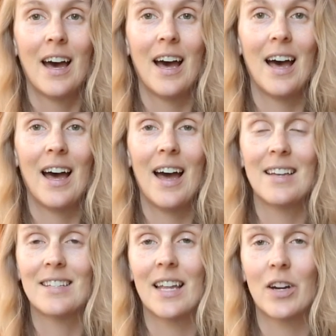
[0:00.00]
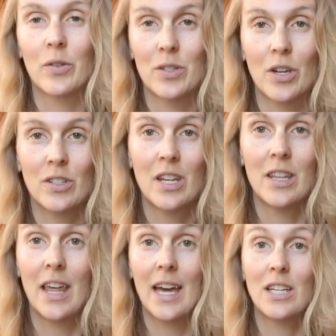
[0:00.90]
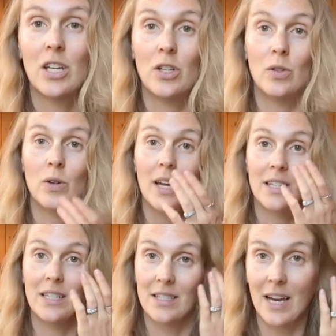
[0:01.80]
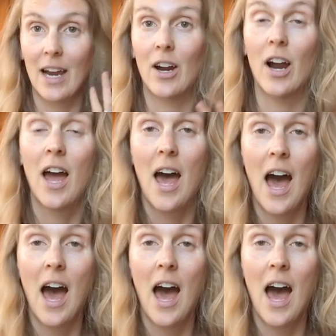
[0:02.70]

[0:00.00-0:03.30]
aesthetic results that you desire.